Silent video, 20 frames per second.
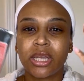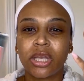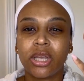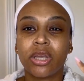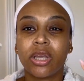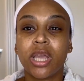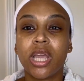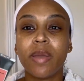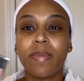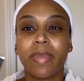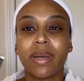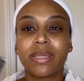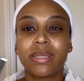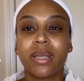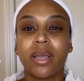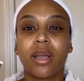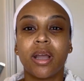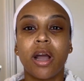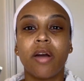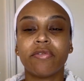keep my skin
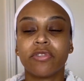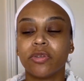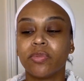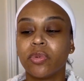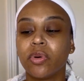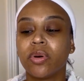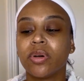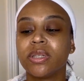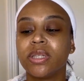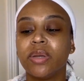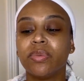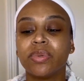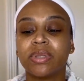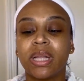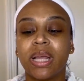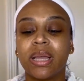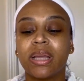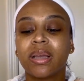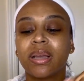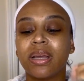comfortable, because it was
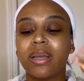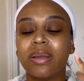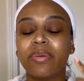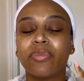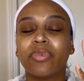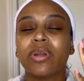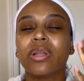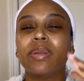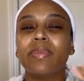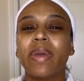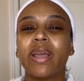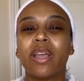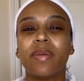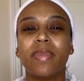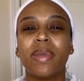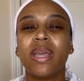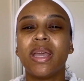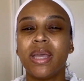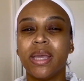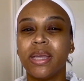like really making
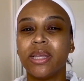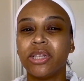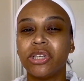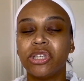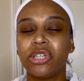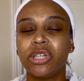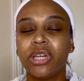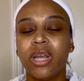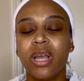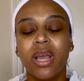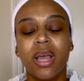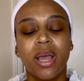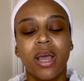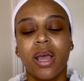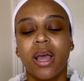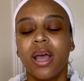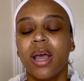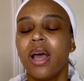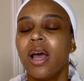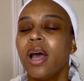me itch.
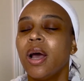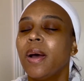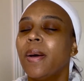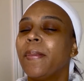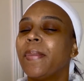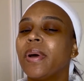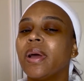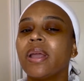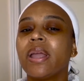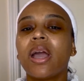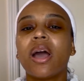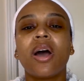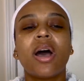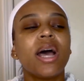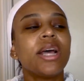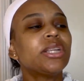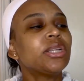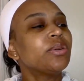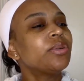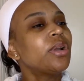But yeah, I
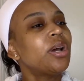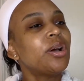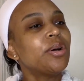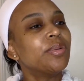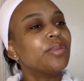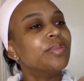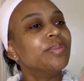don't know.